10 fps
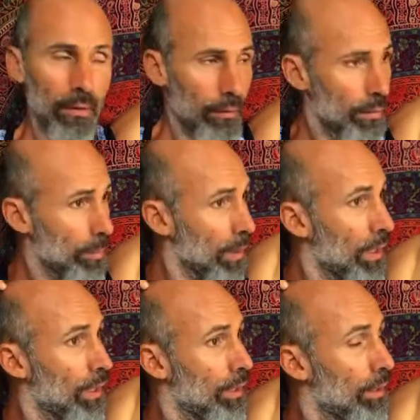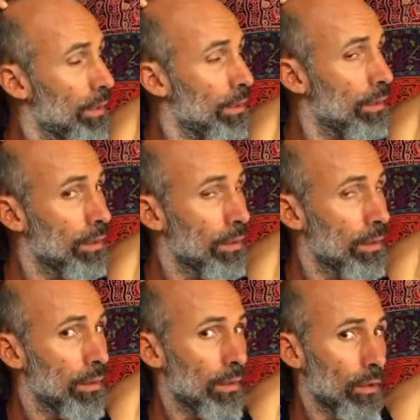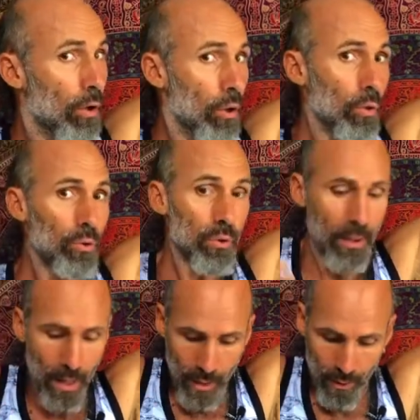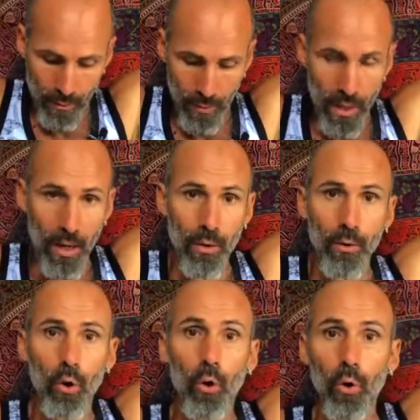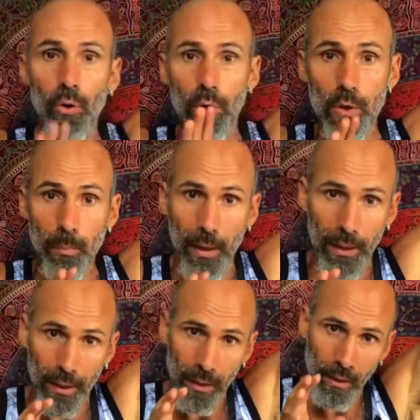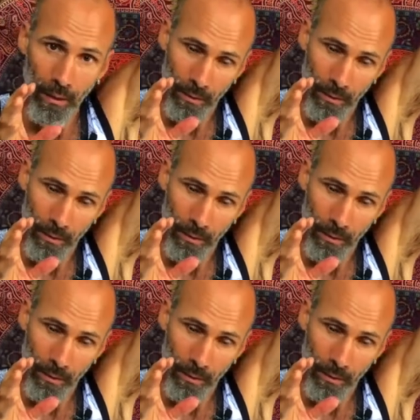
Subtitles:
From here goes down all the spinal